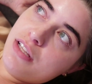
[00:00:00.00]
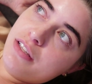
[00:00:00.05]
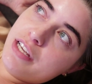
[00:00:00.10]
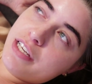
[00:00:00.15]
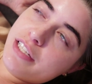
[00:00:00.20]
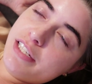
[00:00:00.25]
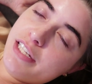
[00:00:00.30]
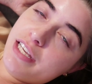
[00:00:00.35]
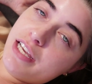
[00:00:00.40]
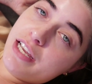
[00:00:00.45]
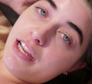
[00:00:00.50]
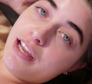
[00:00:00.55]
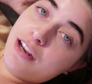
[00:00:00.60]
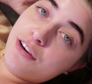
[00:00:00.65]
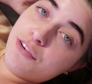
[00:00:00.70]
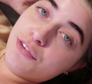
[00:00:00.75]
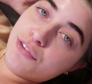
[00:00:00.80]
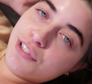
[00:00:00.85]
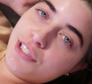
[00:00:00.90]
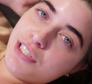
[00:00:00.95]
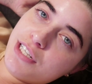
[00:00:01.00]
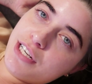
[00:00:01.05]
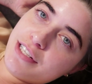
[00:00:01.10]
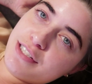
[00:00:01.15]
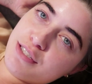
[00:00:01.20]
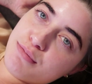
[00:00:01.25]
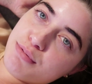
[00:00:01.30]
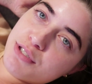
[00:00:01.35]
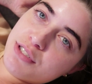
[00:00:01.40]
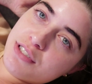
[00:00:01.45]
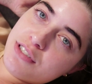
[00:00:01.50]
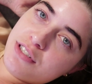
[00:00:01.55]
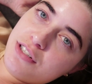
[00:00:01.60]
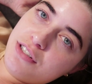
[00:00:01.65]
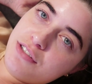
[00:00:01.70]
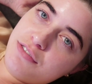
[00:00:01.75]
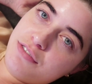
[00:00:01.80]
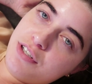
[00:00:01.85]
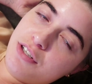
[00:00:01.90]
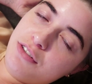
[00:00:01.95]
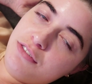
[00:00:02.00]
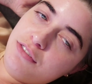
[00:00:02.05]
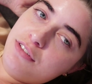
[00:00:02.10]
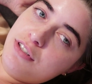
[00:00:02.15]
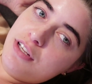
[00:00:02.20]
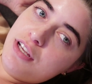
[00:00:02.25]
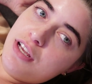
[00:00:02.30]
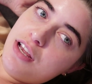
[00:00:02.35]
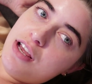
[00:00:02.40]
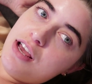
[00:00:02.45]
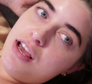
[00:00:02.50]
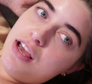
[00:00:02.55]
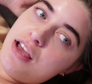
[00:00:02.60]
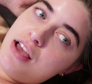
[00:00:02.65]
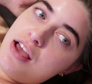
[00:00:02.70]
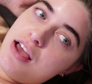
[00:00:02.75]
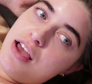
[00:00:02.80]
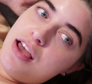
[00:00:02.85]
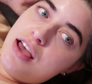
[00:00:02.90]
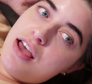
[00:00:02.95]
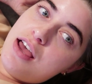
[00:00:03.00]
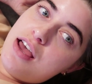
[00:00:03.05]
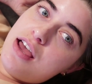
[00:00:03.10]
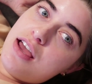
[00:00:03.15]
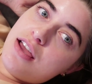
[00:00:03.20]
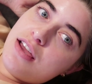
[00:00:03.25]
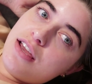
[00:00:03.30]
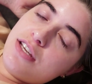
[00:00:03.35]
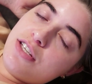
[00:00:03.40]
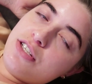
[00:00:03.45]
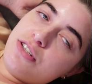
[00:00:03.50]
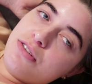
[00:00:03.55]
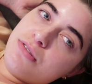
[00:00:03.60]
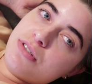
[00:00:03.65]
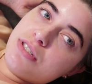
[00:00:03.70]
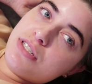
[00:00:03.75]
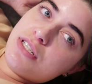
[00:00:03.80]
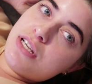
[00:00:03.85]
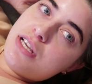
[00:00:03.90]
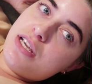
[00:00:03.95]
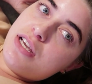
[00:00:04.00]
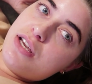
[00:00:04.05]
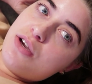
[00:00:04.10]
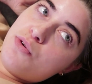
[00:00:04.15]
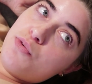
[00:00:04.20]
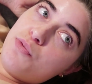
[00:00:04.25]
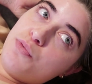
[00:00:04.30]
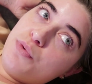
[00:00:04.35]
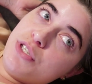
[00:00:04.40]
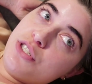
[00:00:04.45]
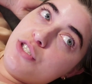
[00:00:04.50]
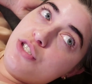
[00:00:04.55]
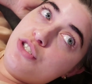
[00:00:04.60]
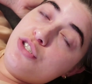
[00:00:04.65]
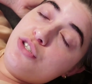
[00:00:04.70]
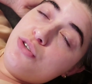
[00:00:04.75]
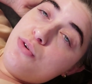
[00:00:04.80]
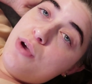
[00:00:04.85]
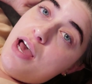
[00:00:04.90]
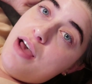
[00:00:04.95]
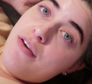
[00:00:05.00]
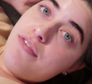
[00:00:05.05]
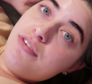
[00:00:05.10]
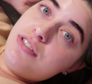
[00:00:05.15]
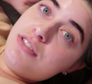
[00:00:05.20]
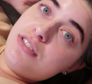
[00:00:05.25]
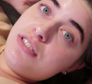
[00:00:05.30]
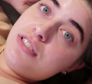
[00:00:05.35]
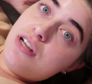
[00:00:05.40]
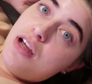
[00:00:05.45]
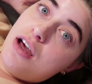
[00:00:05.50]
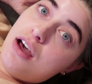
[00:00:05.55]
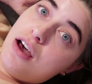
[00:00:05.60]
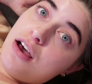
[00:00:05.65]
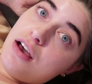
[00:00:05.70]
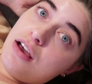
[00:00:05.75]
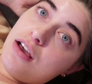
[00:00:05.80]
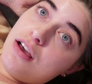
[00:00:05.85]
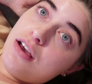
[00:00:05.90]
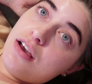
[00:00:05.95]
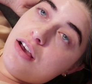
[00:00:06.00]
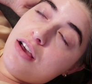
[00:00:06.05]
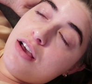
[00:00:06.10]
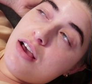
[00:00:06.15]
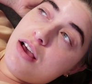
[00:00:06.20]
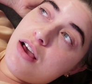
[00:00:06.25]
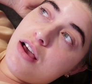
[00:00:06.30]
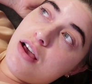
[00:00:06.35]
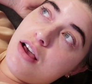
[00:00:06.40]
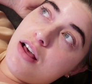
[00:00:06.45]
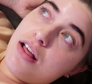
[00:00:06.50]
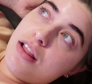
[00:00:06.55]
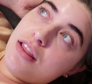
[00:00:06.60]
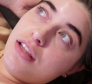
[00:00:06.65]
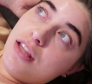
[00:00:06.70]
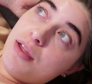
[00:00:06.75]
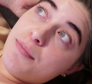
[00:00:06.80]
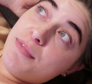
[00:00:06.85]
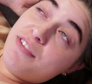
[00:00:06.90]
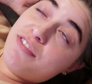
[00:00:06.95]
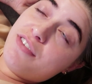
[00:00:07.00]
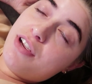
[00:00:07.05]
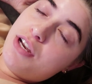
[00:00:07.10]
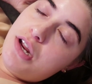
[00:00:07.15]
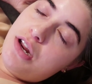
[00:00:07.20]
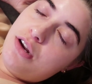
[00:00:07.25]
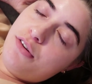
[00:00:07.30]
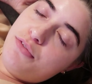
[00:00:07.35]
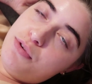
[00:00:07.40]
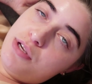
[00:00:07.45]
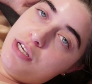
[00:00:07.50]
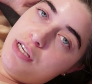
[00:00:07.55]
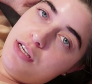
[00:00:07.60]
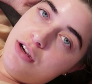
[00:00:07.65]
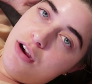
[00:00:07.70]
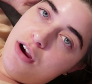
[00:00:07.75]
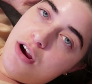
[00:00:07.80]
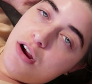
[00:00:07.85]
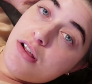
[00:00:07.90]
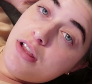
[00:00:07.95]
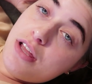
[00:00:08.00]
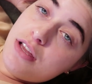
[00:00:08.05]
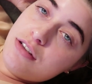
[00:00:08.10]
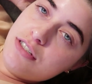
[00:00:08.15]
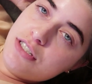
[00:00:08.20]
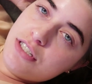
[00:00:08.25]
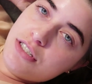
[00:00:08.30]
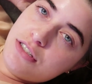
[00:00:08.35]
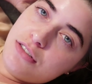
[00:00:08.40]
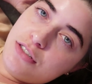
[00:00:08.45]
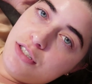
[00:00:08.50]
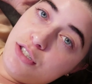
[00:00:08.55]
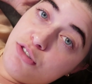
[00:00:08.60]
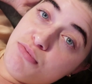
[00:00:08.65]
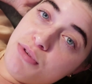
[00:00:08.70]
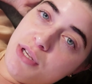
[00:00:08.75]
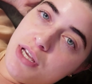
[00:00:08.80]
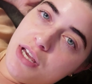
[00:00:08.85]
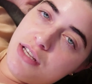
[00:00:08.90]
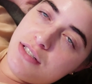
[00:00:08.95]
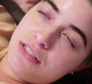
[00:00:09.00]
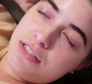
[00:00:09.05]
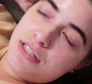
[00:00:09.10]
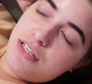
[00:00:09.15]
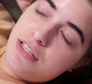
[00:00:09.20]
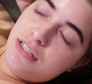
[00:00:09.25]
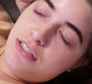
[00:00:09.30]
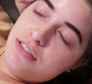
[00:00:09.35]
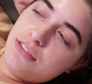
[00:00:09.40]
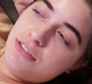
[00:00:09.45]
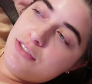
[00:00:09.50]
Luckily, I got a really nice person on the phone, and she was like, we do have it in stock. Let me find out if we are allowed to UPS it.